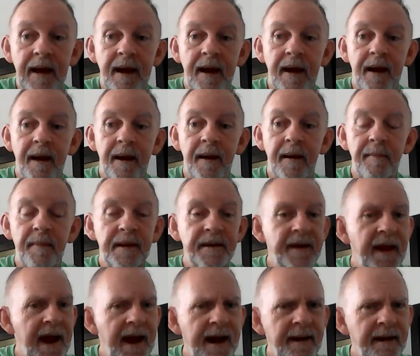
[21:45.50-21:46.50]
But
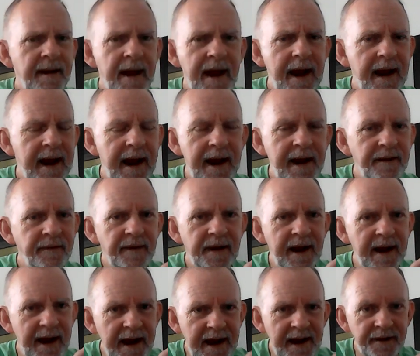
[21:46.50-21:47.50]
that ain't
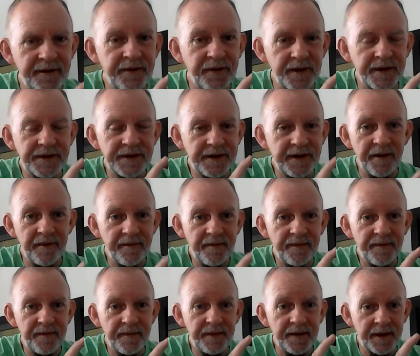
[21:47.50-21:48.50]
the interest of
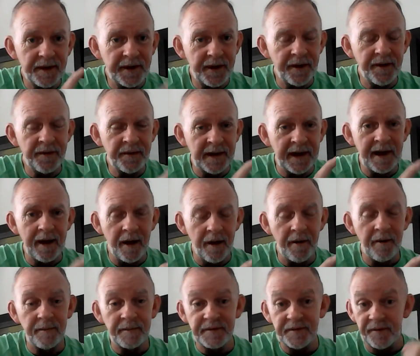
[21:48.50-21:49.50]
the
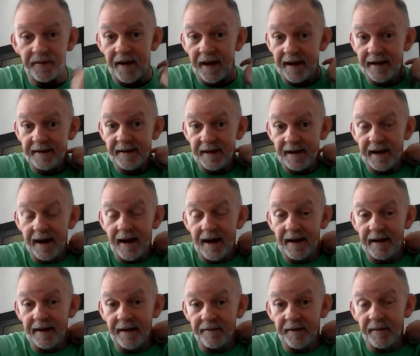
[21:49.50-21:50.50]
Cooney-Holmes fight that
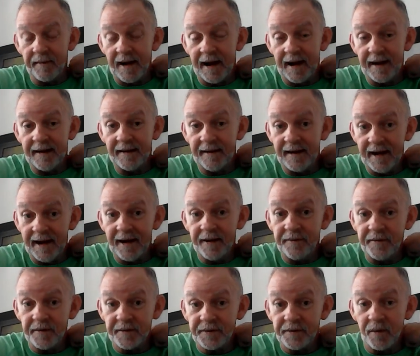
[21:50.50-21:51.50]
got everybody. The
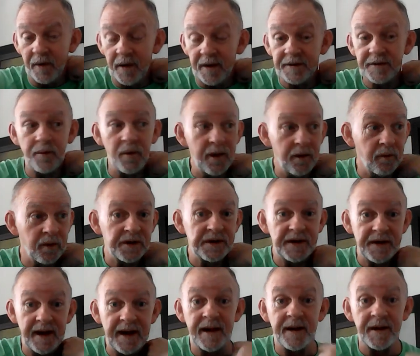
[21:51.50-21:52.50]
interest was we were
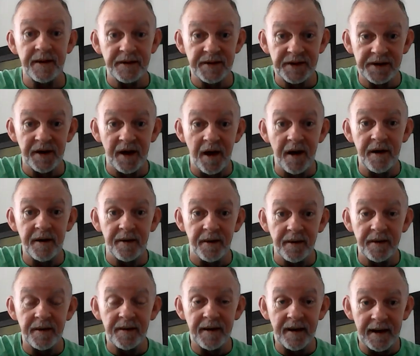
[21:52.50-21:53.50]
seeing a
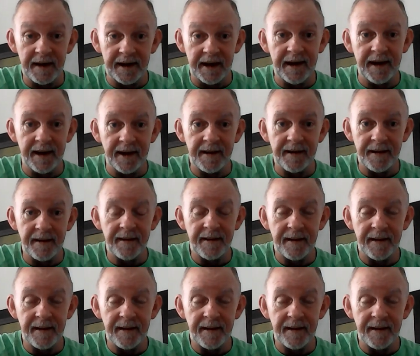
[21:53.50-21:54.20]
slugger again.